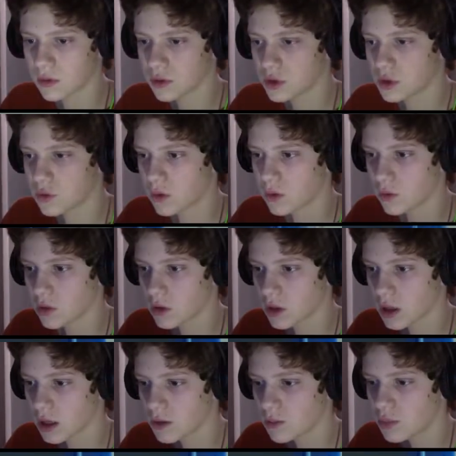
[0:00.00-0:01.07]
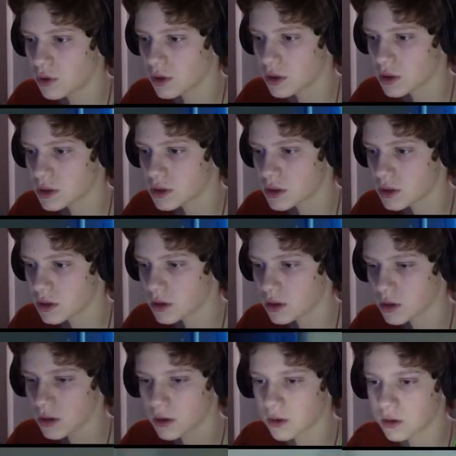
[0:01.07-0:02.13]
Just one more lead, please.
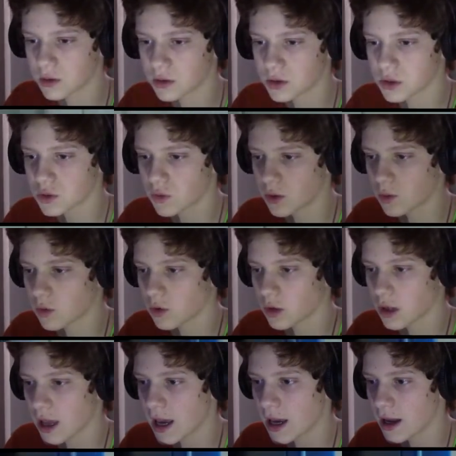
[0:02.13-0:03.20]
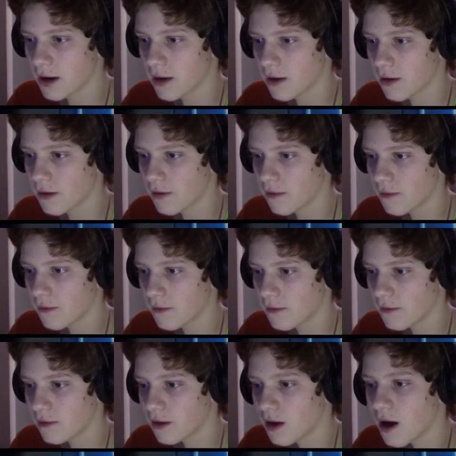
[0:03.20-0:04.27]
Just one more lead.
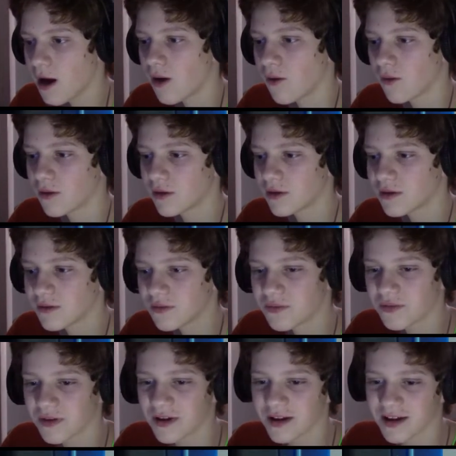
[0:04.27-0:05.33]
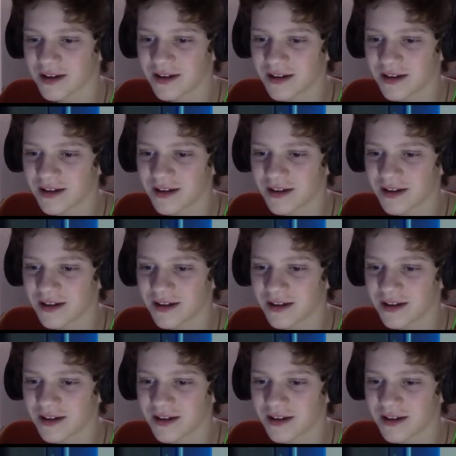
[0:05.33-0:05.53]
No! Frick.